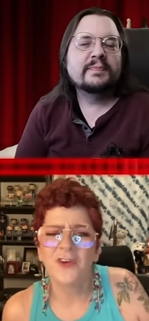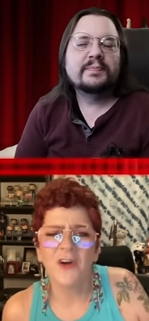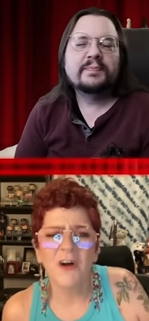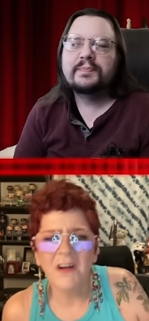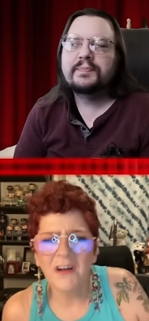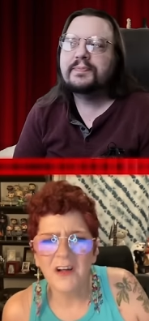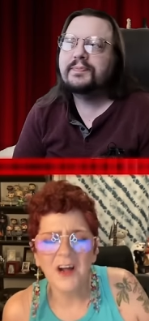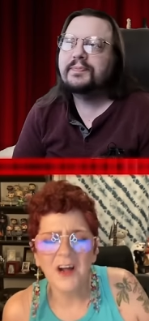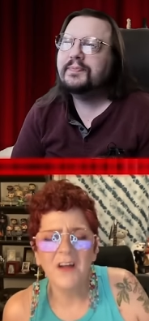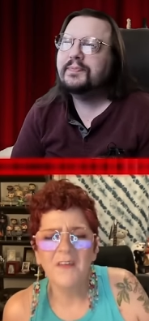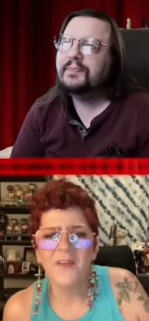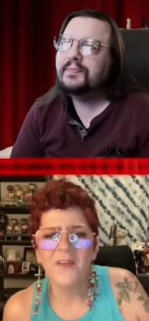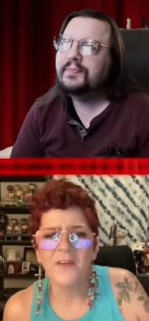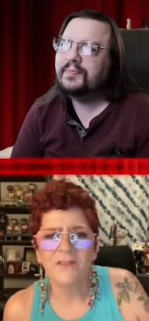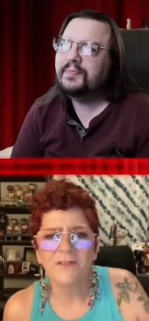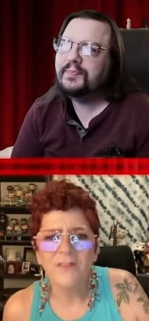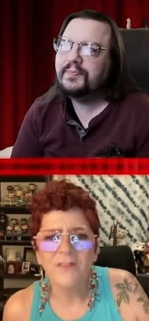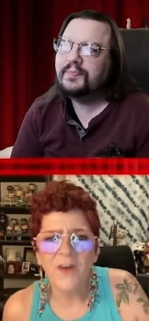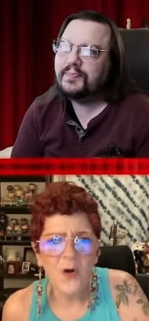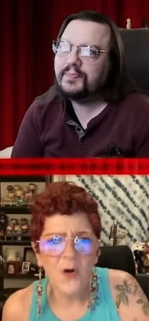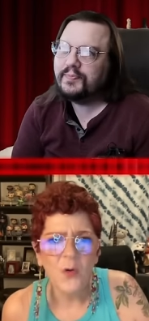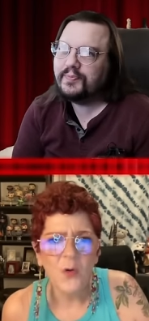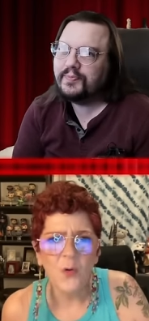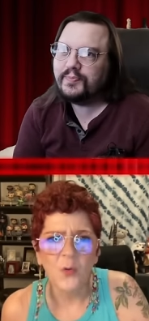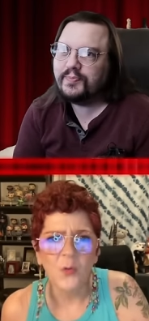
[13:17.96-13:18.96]
Speaker 1: want to talk on the
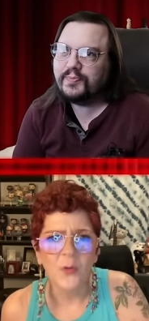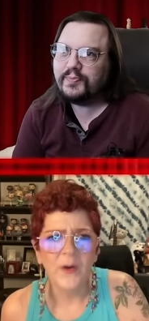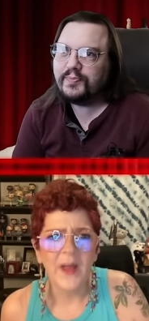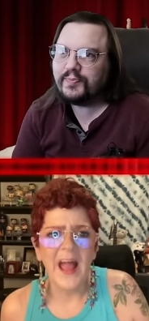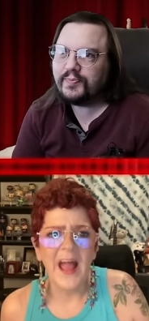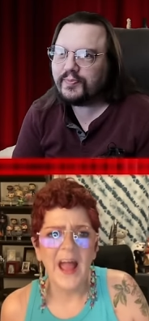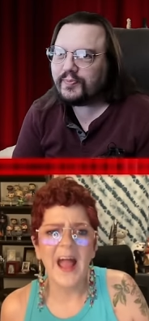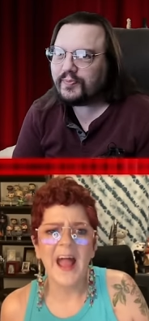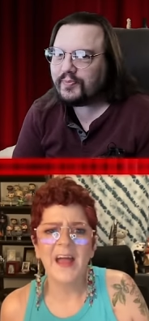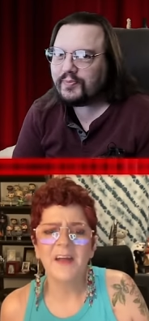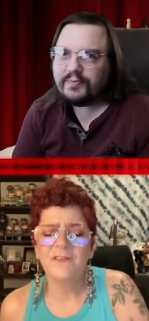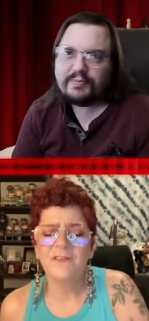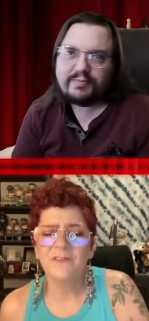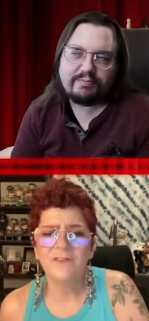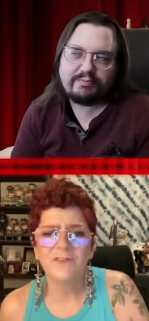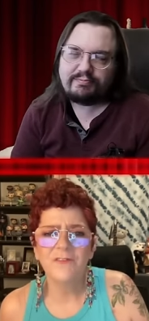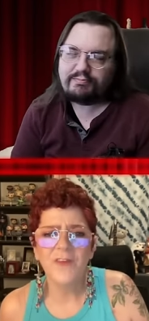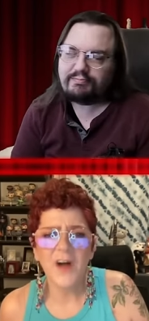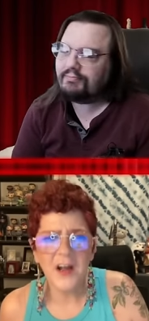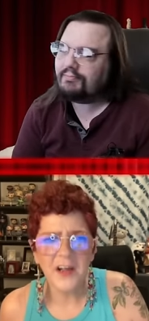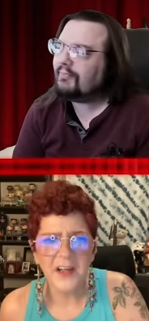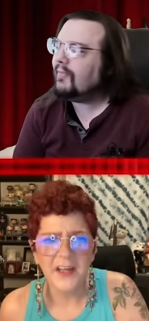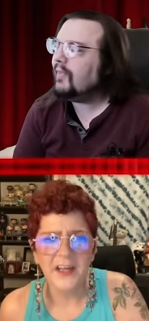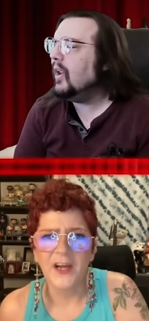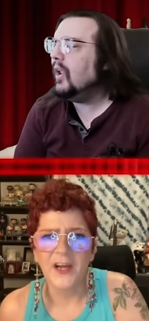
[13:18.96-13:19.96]
phone at
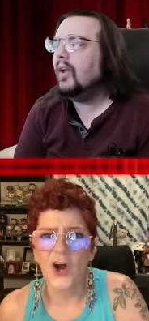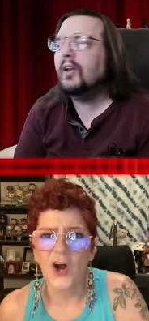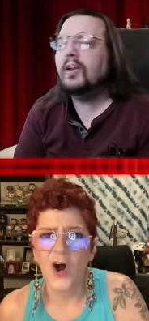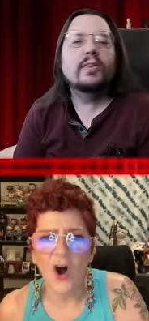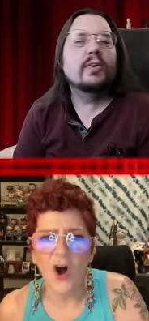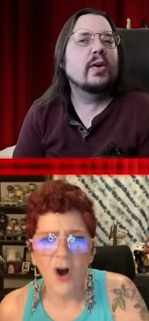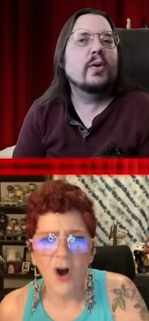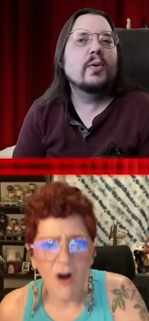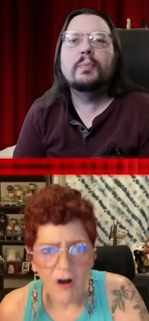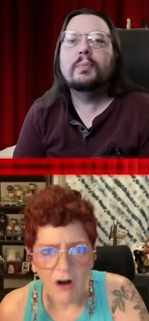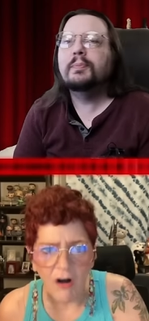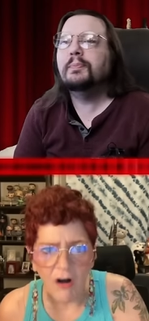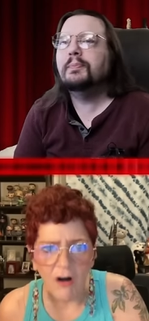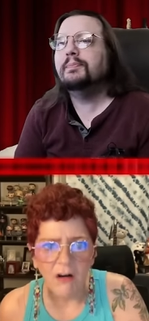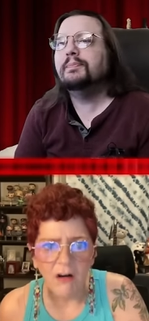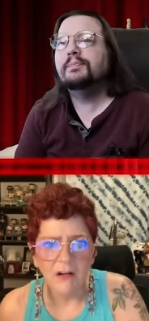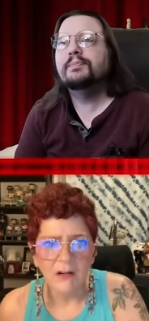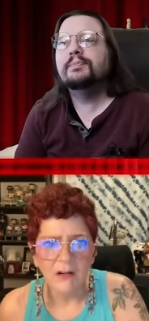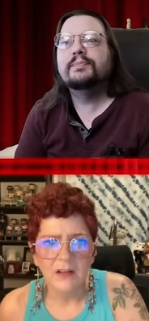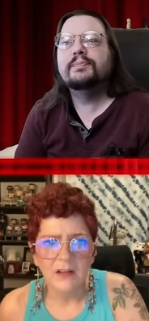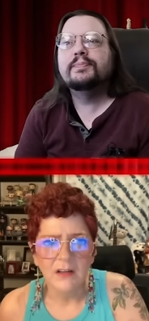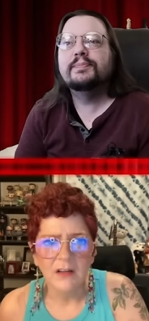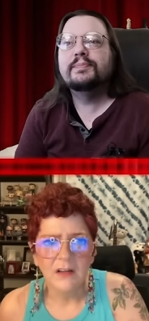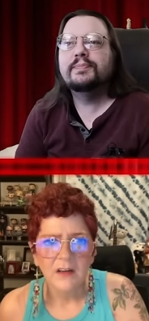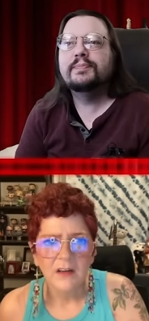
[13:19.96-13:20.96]
fucking nope.
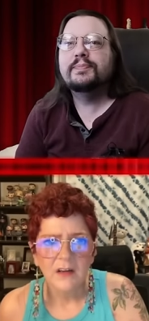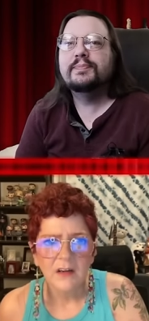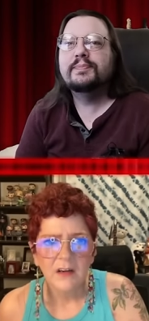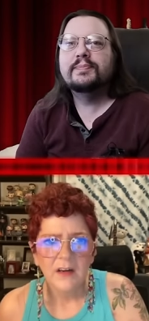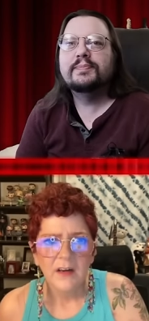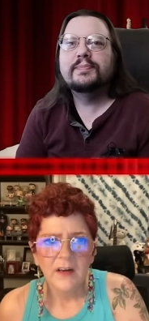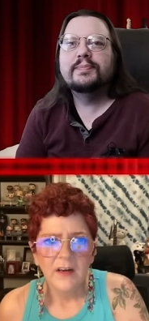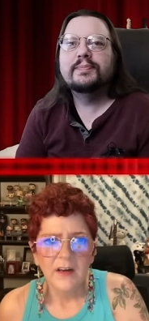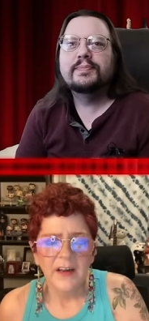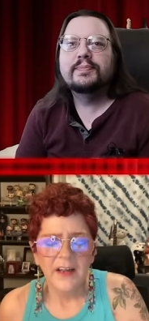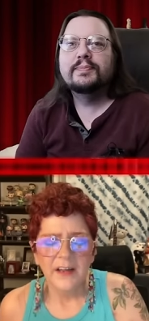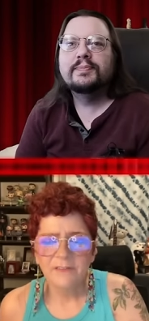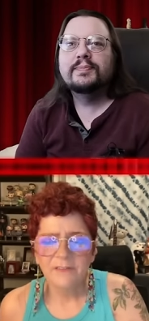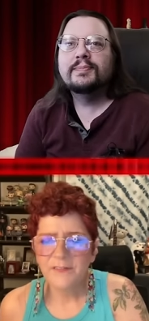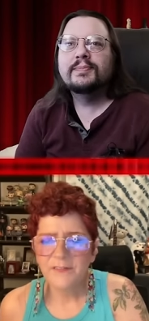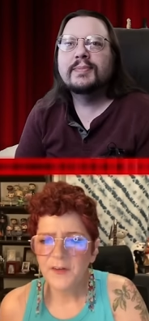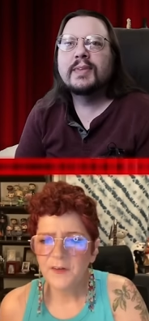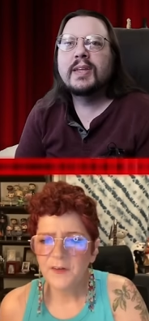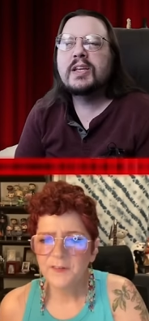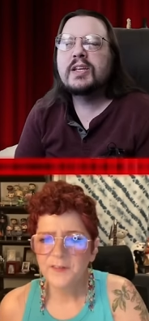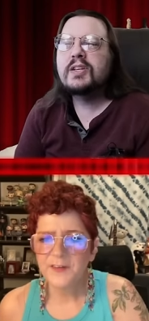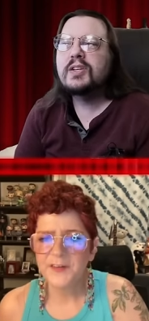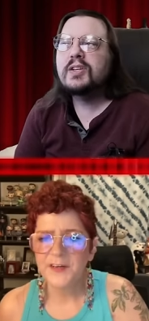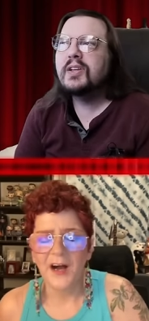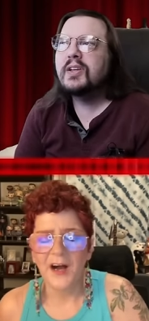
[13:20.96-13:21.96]
all. If
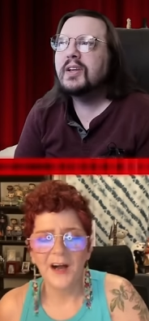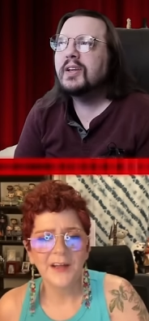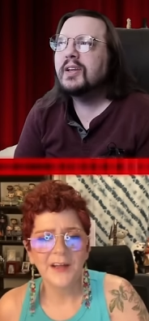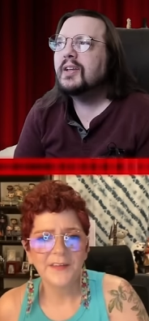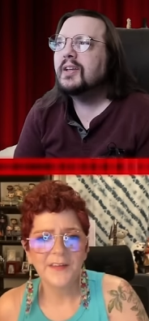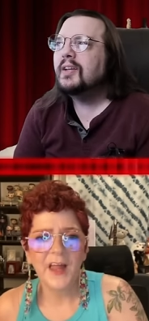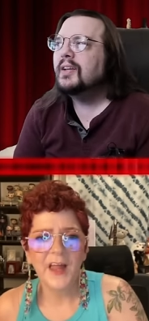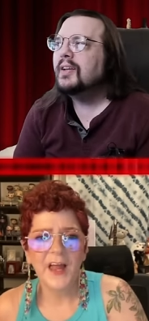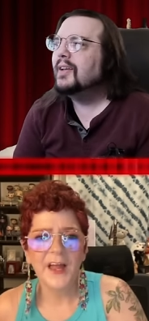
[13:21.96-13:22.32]
there's an